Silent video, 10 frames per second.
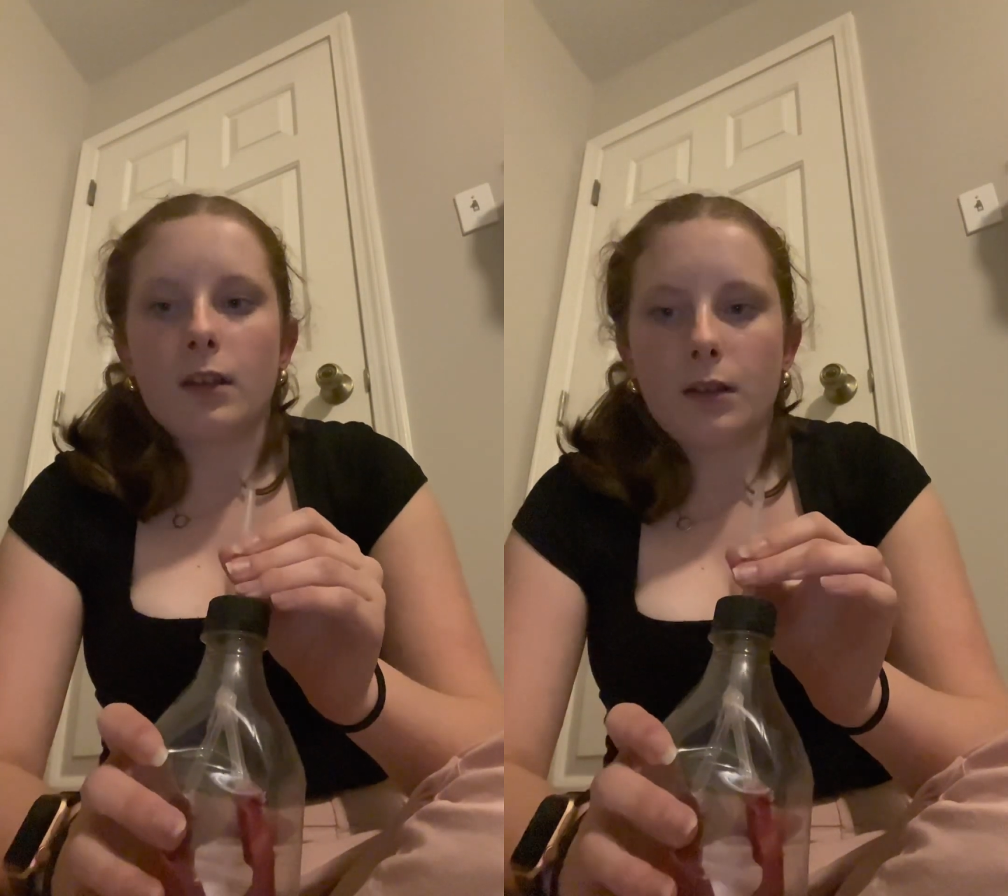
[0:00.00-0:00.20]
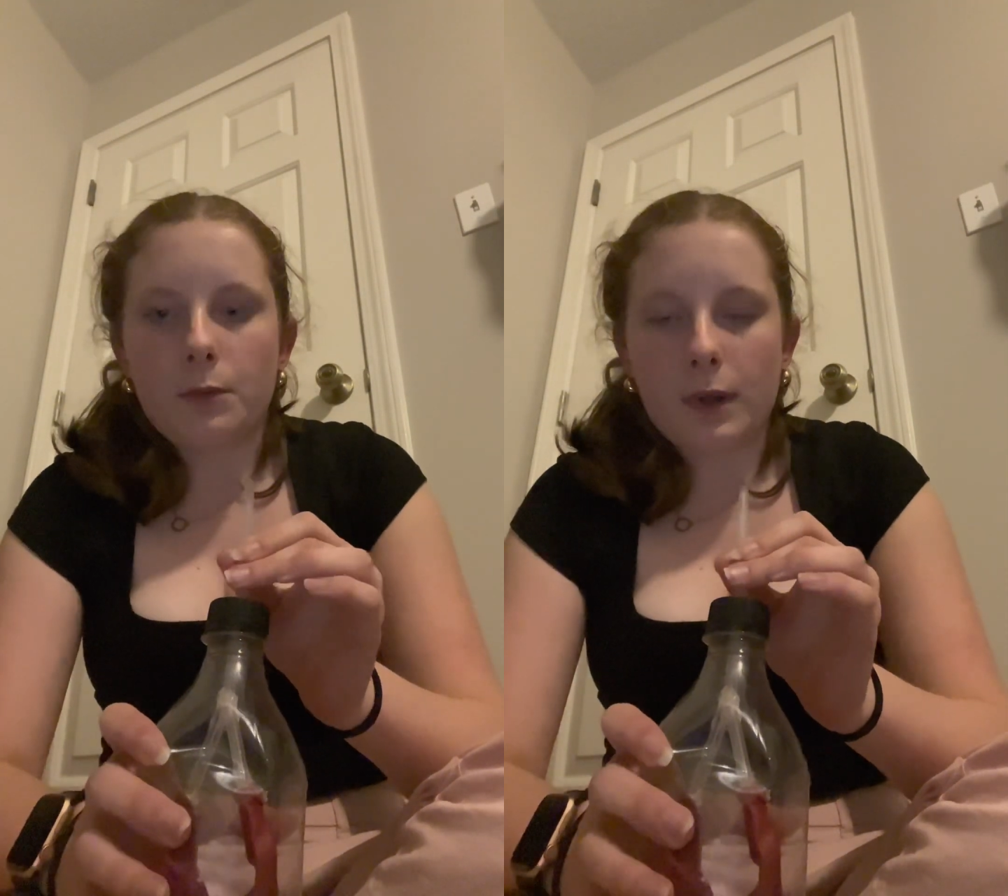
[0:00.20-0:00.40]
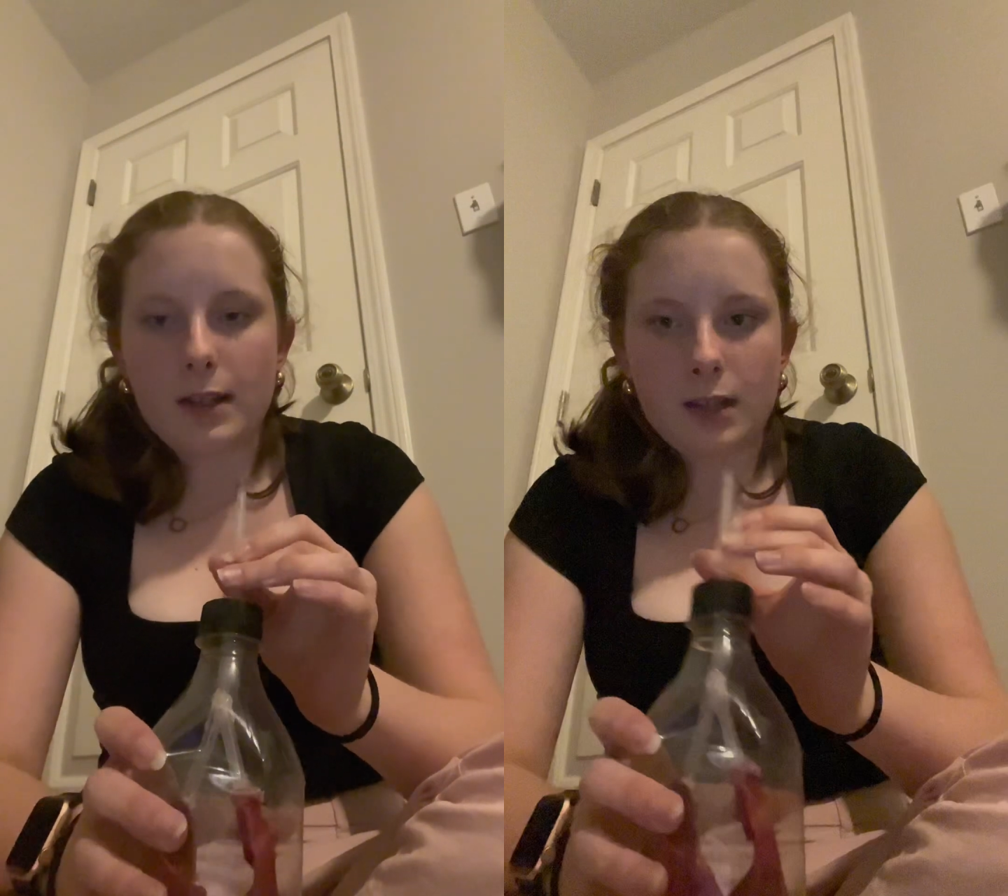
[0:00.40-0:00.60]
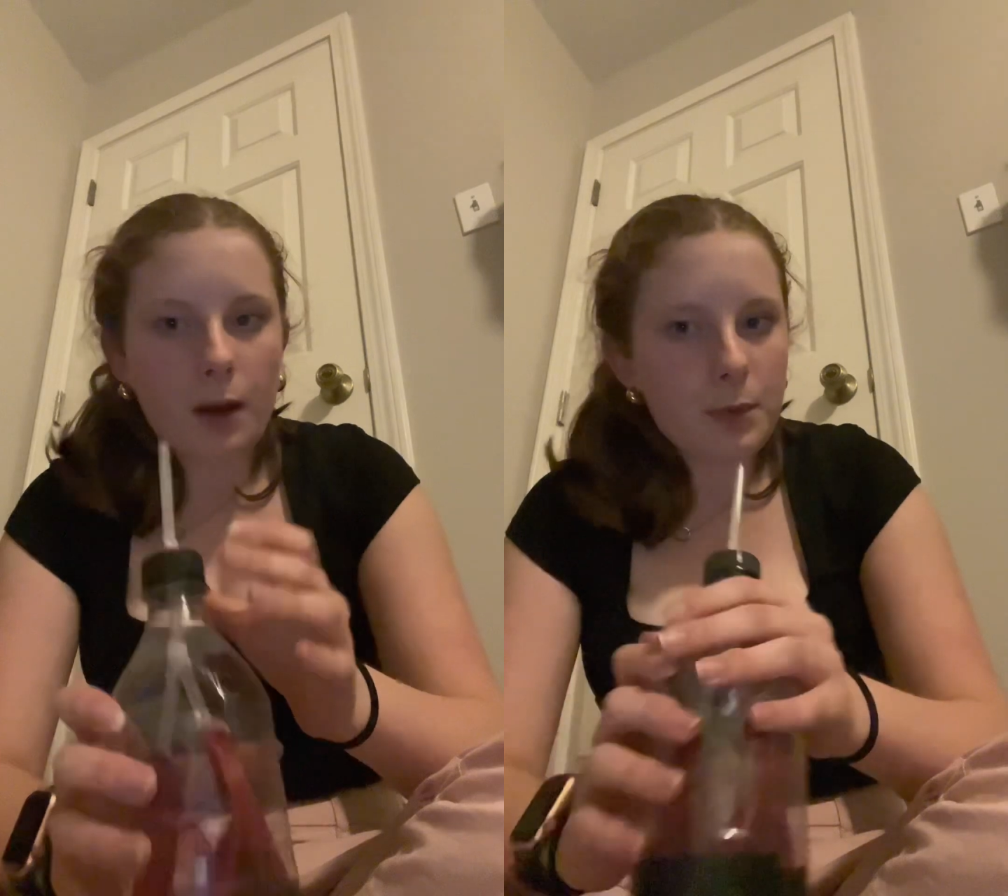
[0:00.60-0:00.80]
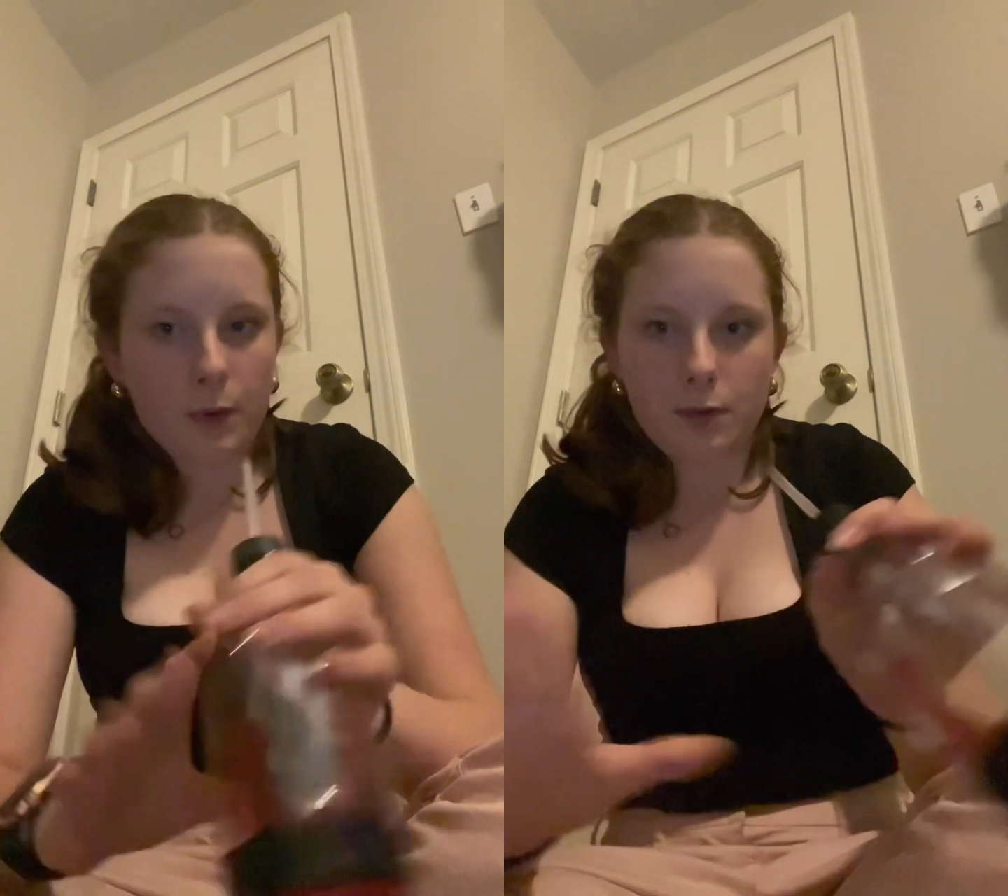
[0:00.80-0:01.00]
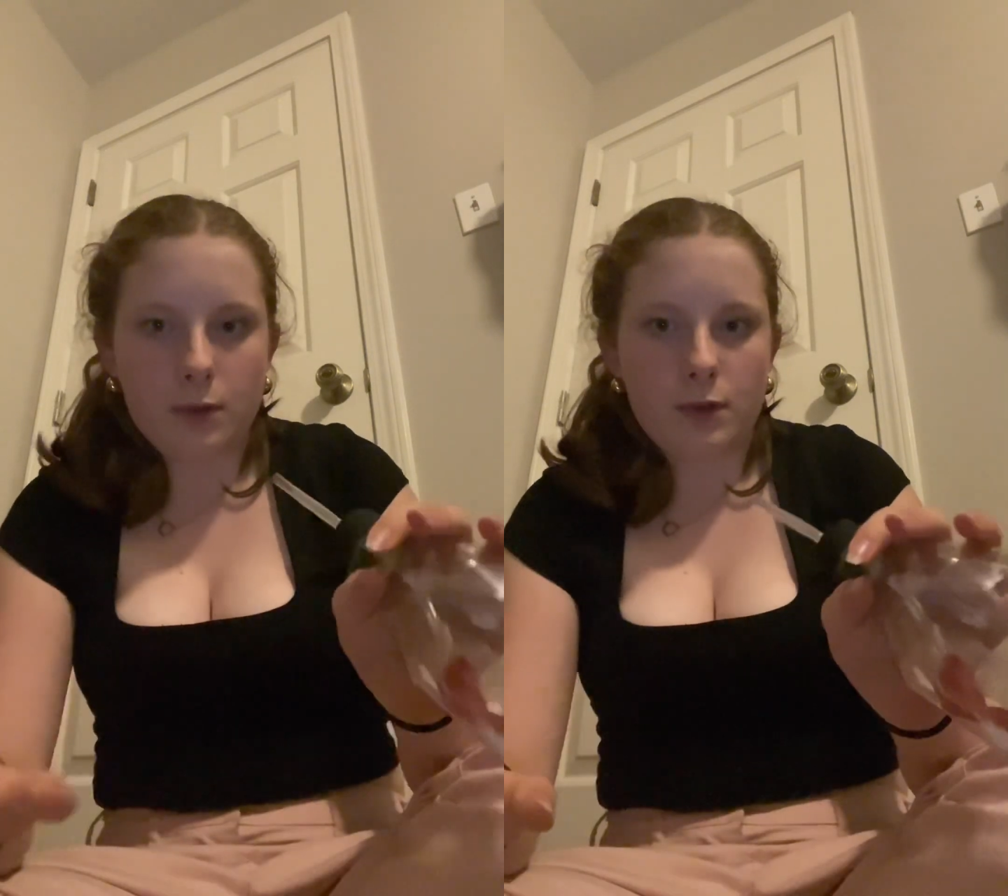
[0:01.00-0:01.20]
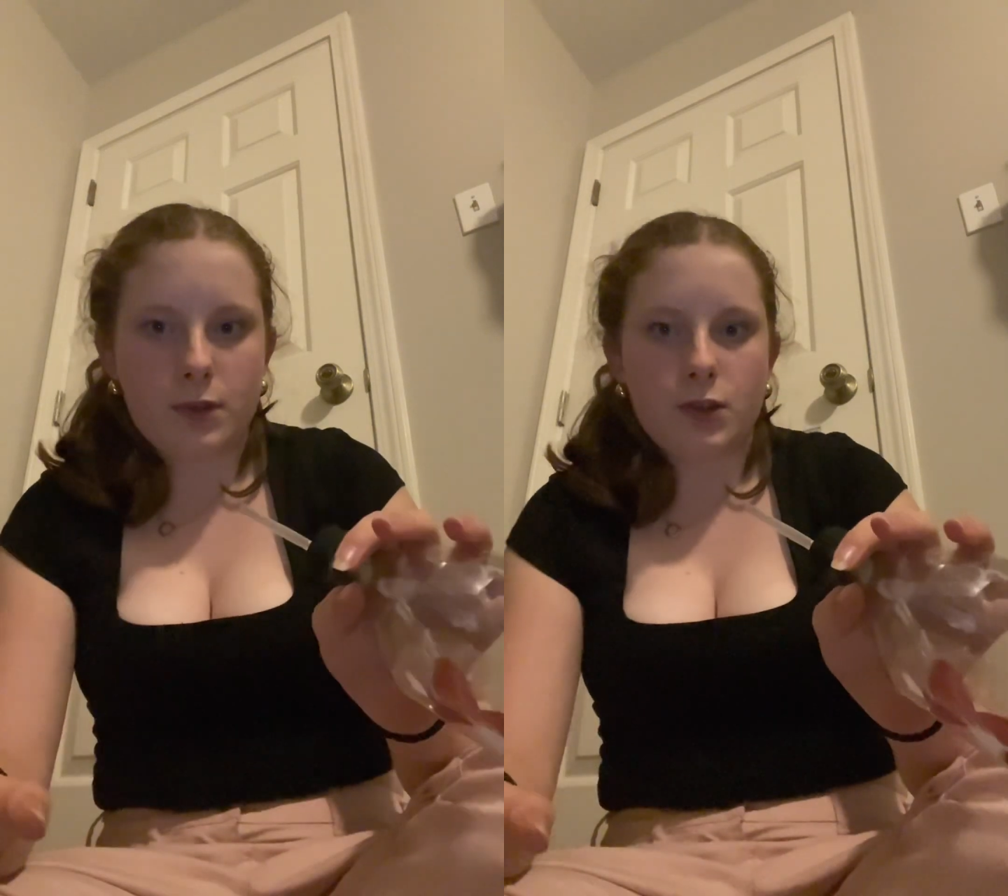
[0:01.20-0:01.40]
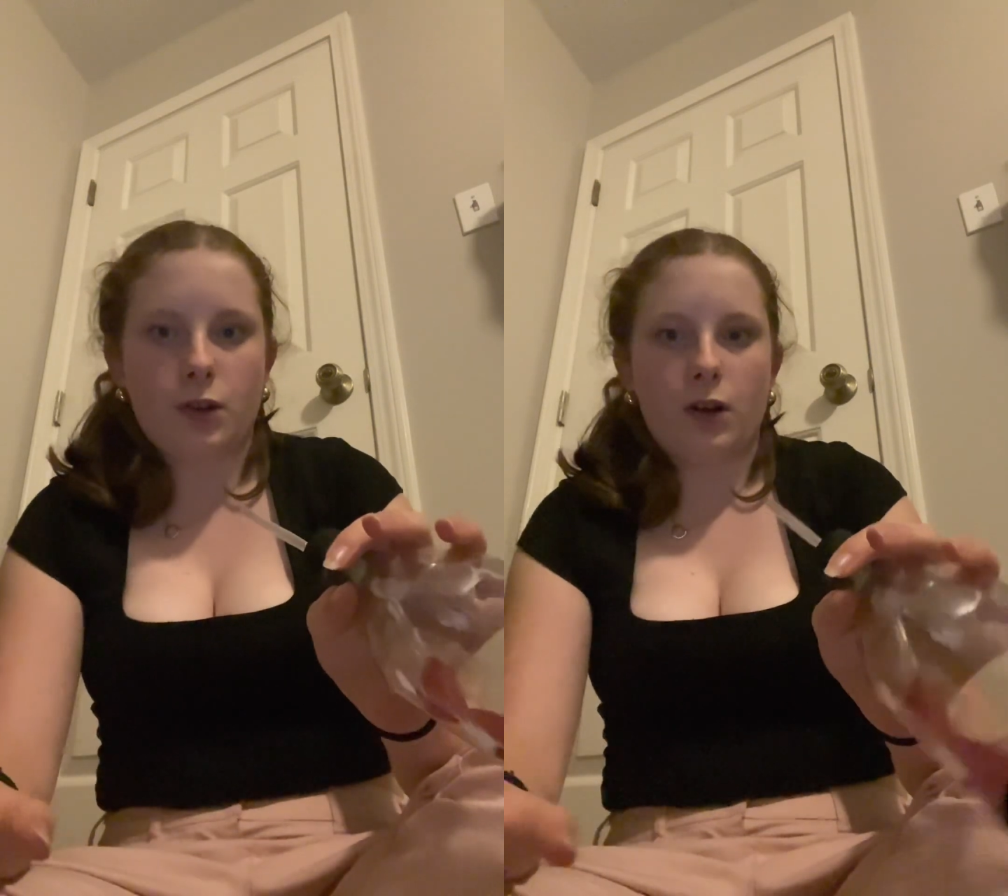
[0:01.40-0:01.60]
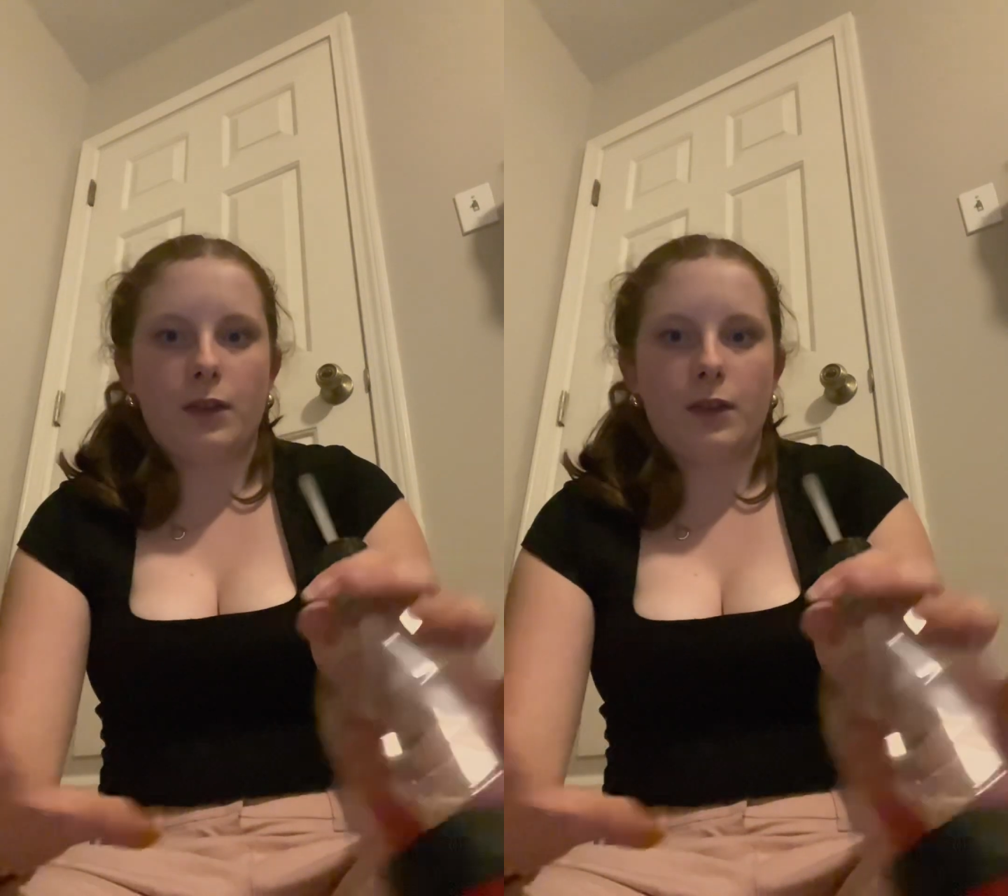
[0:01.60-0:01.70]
When I stop blowing through the straw,